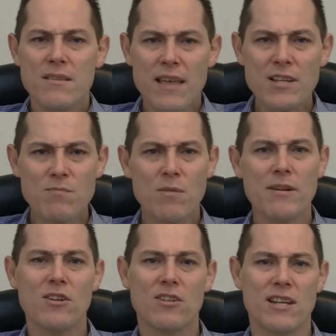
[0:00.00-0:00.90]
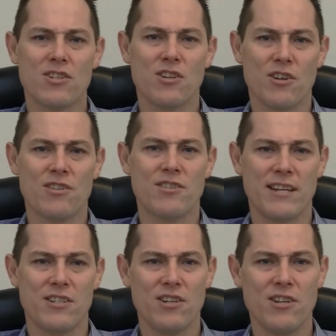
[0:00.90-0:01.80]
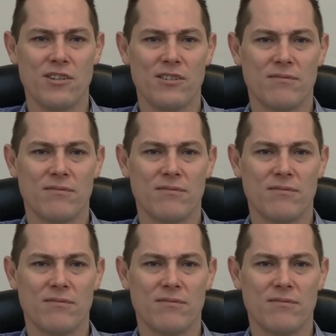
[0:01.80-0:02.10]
That's probably not such a good thing to do.